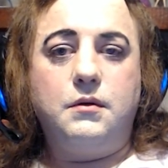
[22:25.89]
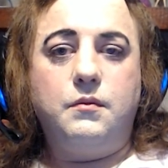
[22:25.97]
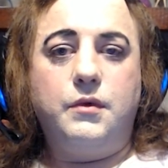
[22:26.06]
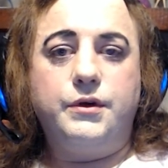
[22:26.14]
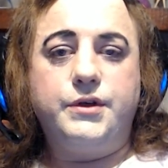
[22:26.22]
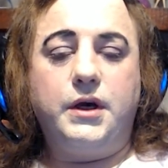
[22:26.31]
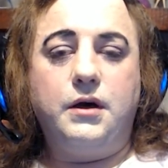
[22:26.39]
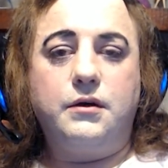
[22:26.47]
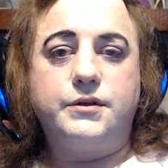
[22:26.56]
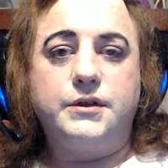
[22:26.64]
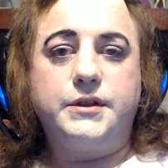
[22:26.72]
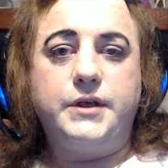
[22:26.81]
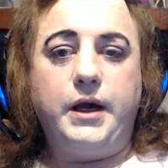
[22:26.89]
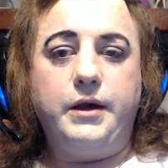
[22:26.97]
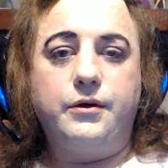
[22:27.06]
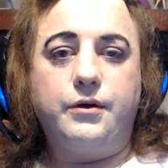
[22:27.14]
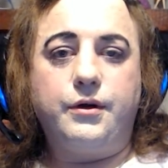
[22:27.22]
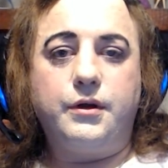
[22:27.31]
much else to say
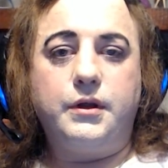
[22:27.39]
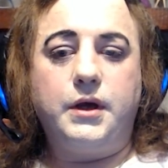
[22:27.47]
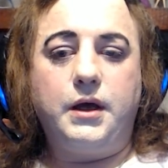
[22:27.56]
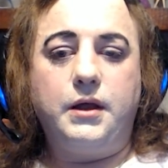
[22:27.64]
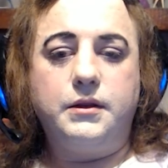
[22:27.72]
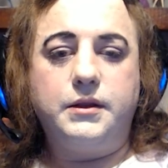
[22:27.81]
other than